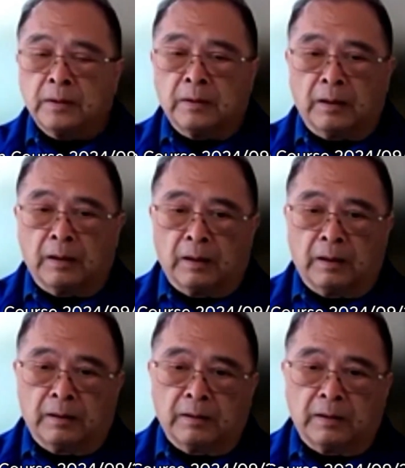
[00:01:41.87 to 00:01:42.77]

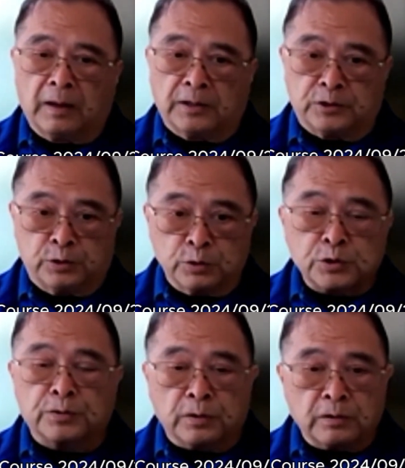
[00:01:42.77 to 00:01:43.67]
uh, as
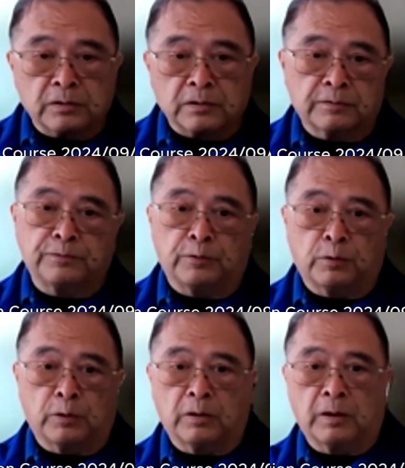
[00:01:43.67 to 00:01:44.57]
useful
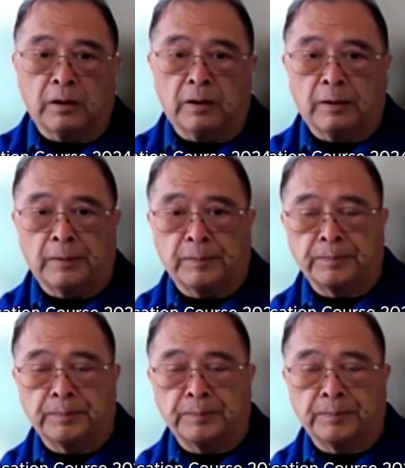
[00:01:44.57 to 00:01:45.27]
for um,